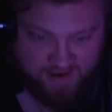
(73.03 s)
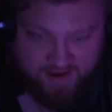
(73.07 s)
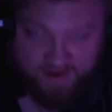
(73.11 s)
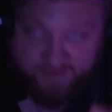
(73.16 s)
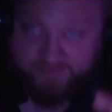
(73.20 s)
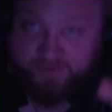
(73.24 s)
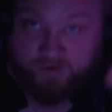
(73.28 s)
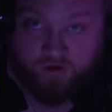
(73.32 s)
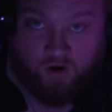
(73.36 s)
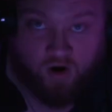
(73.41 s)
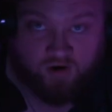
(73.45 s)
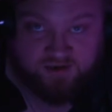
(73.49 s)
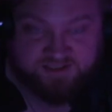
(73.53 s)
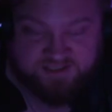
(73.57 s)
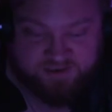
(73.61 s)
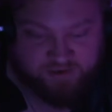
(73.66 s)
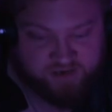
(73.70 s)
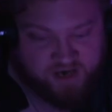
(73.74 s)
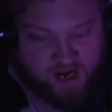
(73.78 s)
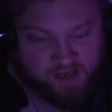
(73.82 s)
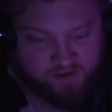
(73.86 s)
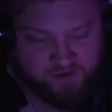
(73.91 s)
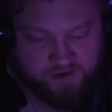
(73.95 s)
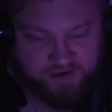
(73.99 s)
And they're also
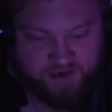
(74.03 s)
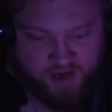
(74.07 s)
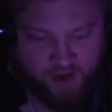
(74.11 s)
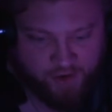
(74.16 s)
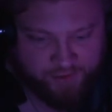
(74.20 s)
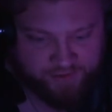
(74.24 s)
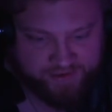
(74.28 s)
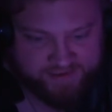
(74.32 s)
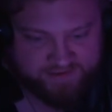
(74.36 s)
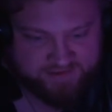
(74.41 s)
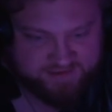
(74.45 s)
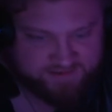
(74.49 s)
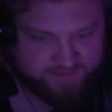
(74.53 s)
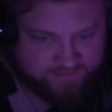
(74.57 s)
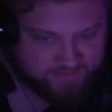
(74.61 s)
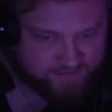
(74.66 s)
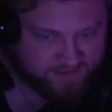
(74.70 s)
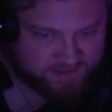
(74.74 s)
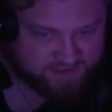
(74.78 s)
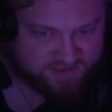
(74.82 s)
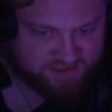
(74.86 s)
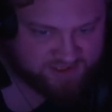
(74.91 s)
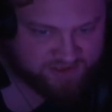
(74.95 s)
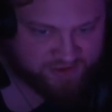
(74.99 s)
color-coded
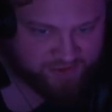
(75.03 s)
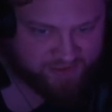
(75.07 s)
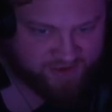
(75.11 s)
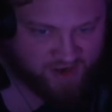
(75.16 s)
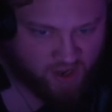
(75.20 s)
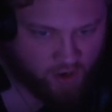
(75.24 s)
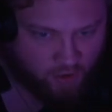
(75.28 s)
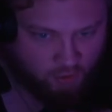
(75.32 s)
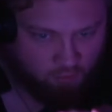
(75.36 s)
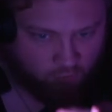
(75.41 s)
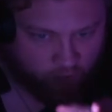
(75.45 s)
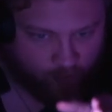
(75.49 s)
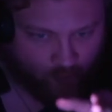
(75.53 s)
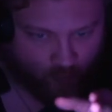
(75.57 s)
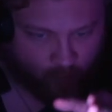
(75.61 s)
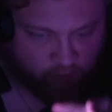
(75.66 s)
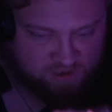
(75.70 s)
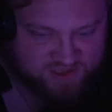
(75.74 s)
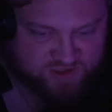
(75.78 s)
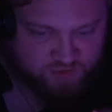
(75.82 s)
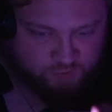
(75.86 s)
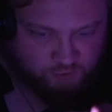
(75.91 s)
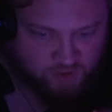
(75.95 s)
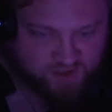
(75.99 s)
so you know
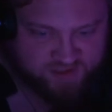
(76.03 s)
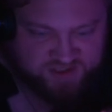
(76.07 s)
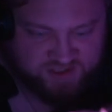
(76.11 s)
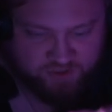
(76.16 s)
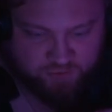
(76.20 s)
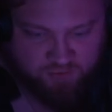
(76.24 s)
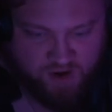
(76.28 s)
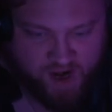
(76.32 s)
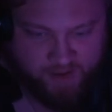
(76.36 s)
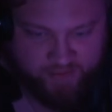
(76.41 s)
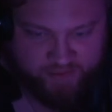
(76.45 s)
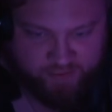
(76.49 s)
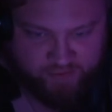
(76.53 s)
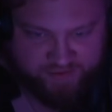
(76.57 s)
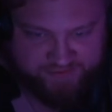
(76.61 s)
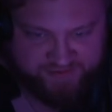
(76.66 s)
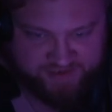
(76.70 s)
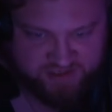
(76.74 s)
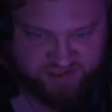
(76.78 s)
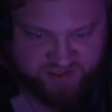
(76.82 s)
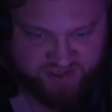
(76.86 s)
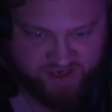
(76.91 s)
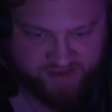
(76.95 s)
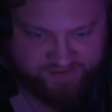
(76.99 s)
which words are rhyming with
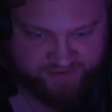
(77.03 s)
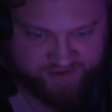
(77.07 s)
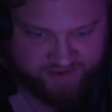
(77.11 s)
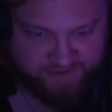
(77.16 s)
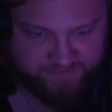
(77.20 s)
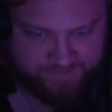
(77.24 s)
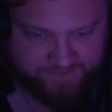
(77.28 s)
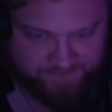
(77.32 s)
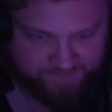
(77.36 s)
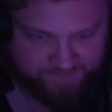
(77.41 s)
each other.